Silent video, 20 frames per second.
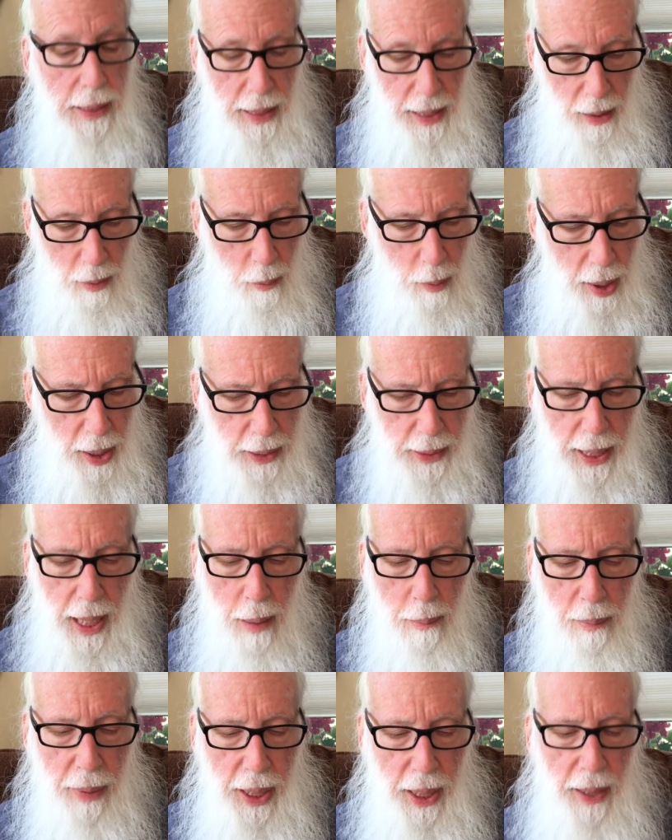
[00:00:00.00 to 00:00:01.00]
something. What does
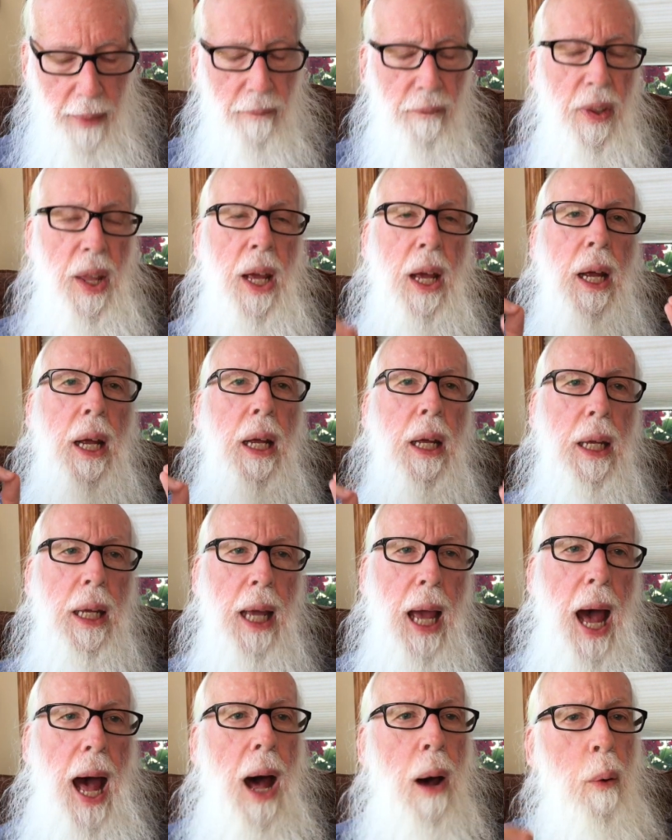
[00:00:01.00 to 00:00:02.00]
that mean?
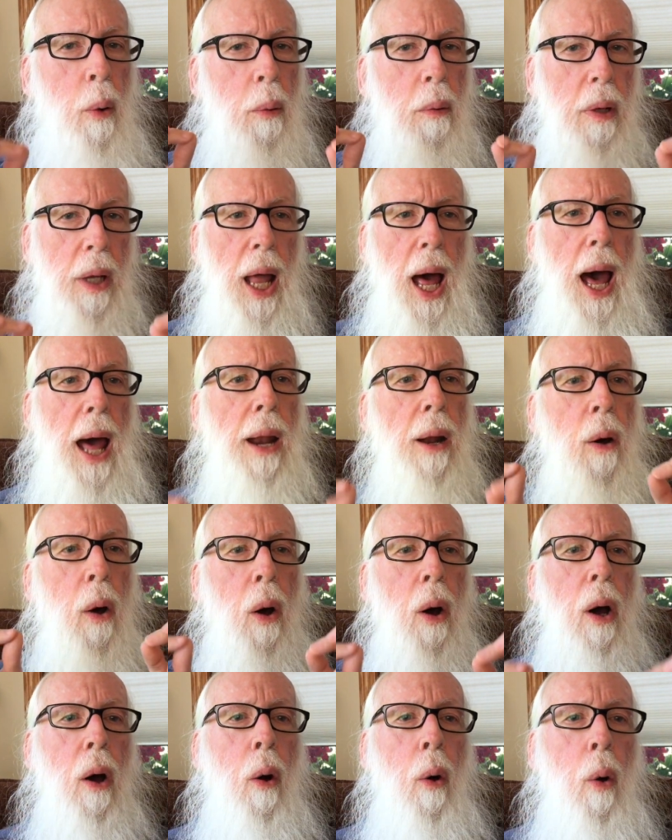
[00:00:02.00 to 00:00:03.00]
Yahweh will not
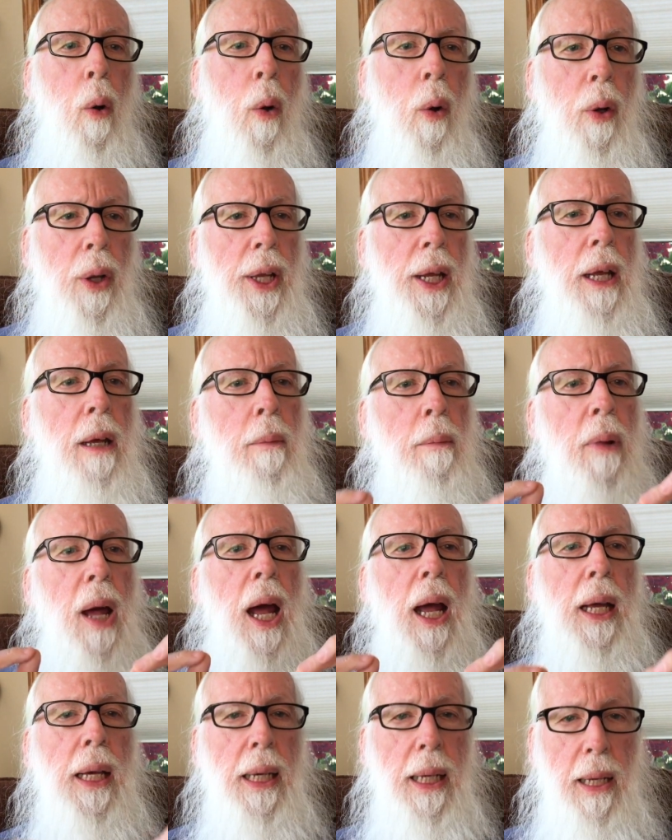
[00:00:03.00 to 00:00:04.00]
hold him
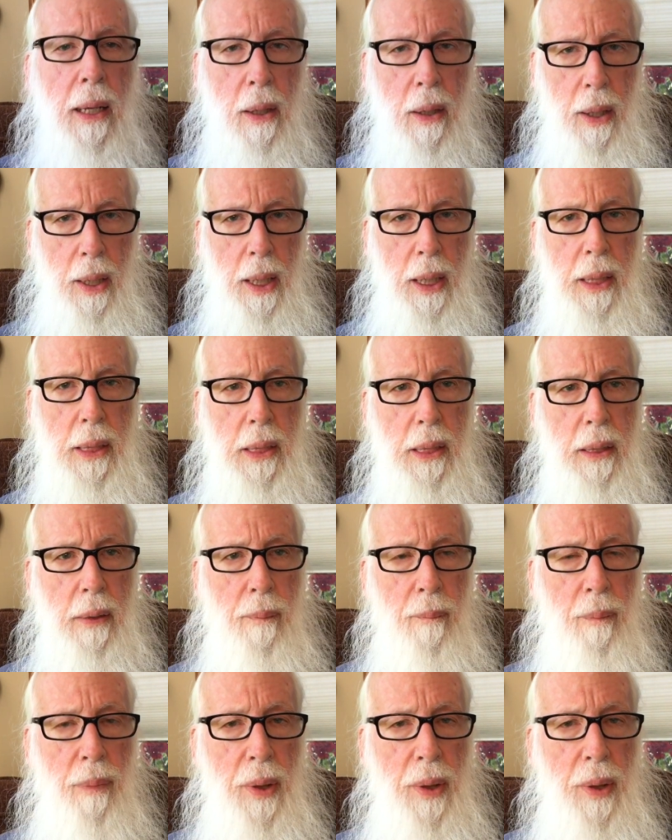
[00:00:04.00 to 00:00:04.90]
guiltless.